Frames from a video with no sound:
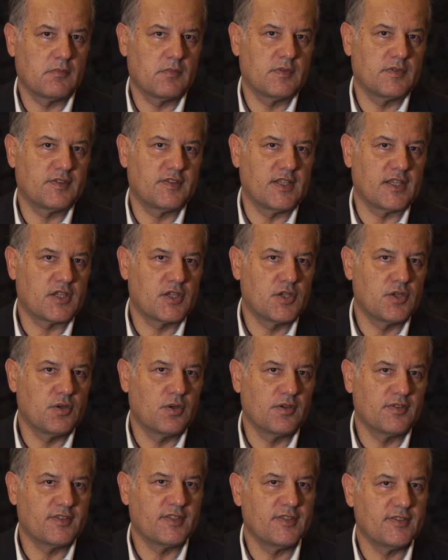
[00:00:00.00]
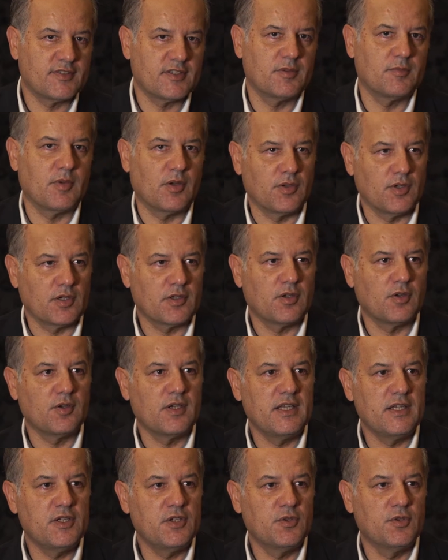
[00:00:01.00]
secure systems are not
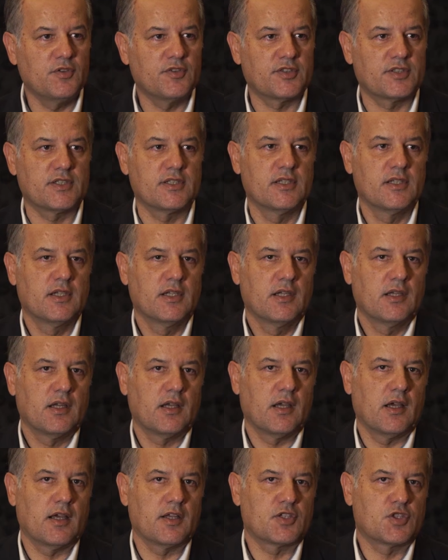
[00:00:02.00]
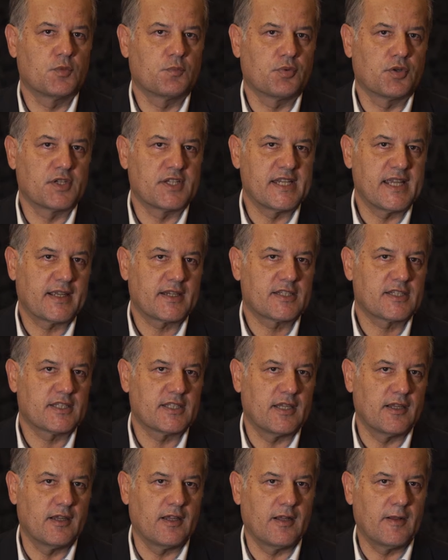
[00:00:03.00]
only used to protect
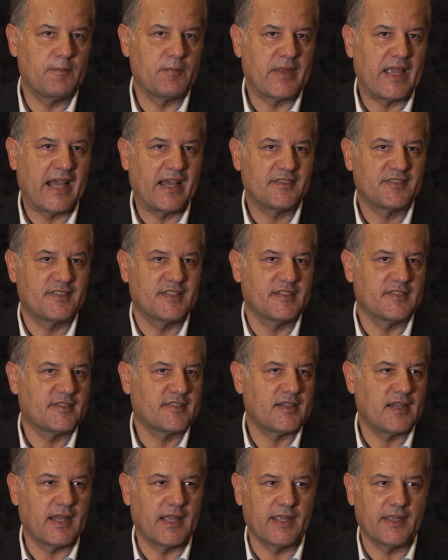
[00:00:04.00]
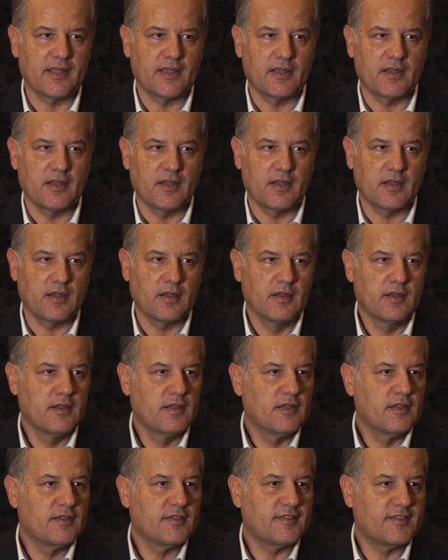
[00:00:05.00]
assets like
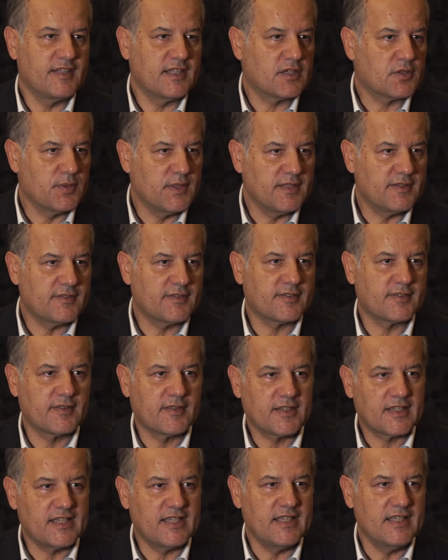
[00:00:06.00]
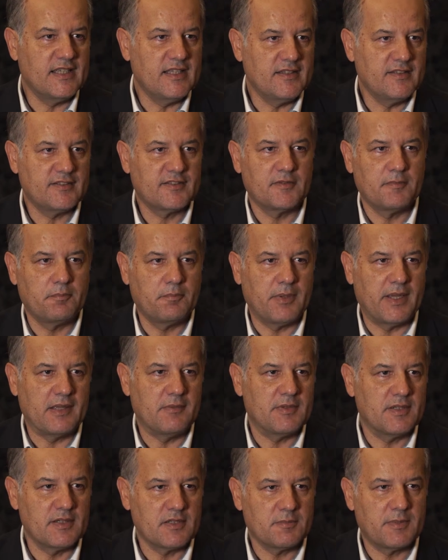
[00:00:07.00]
secrets, keys,
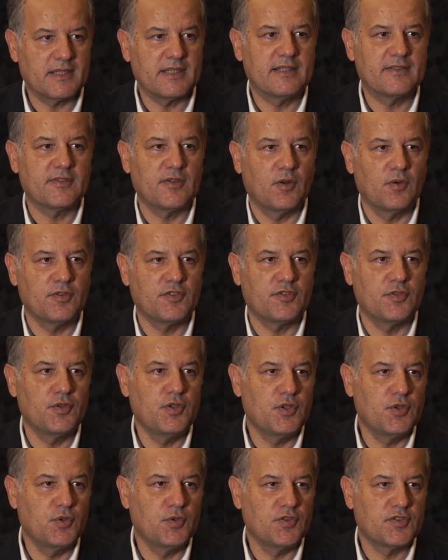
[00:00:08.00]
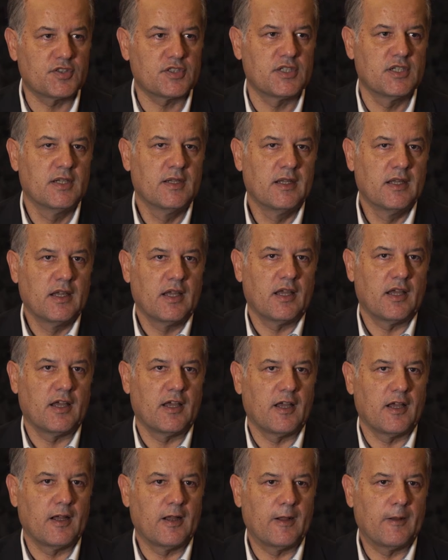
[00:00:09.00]
payment, but it's also used
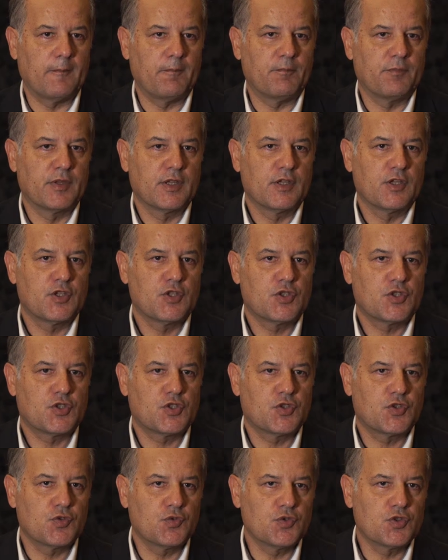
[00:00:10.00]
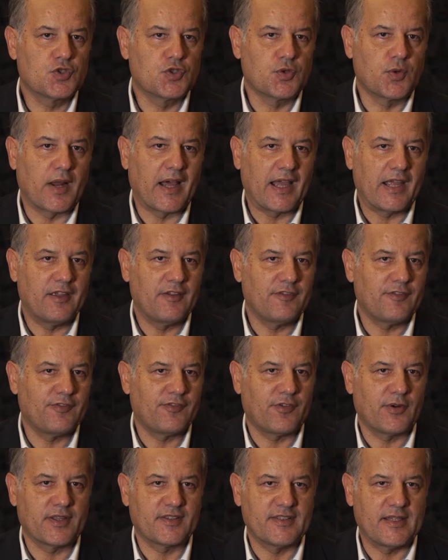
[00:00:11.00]
to drive.
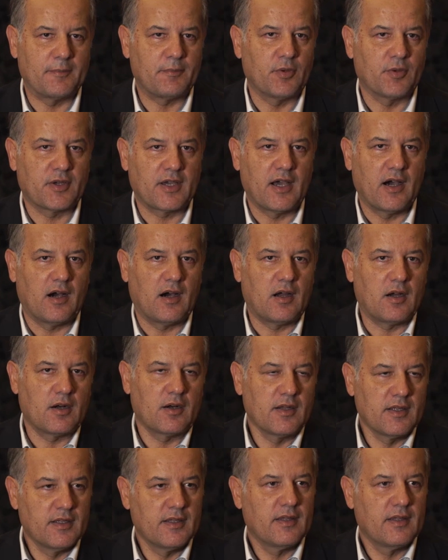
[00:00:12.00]
For example, a car